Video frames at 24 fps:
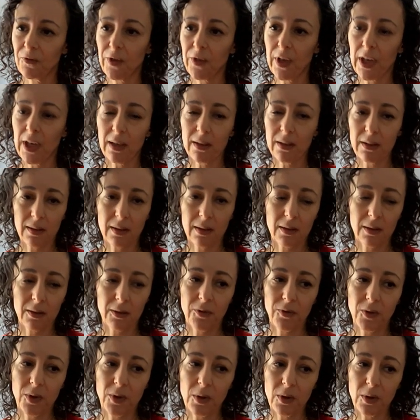In fact,
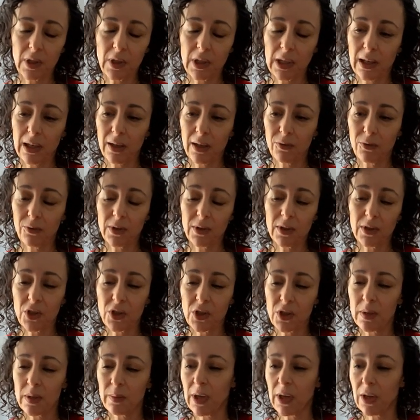if you look at really just